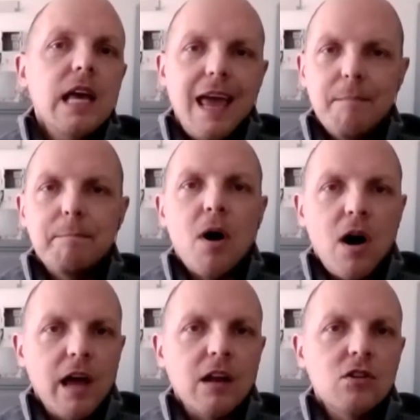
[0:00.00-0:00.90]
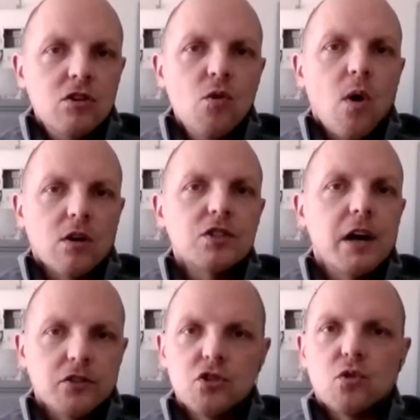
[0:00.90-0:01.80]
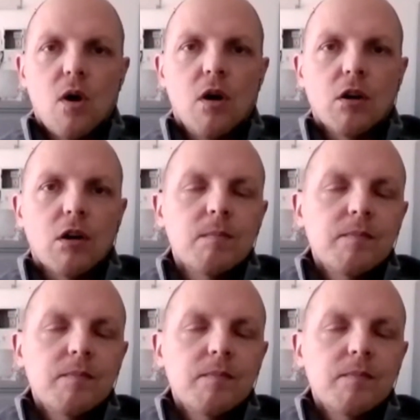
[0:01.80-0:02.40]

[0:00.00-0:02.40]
and bind to our cells stronger.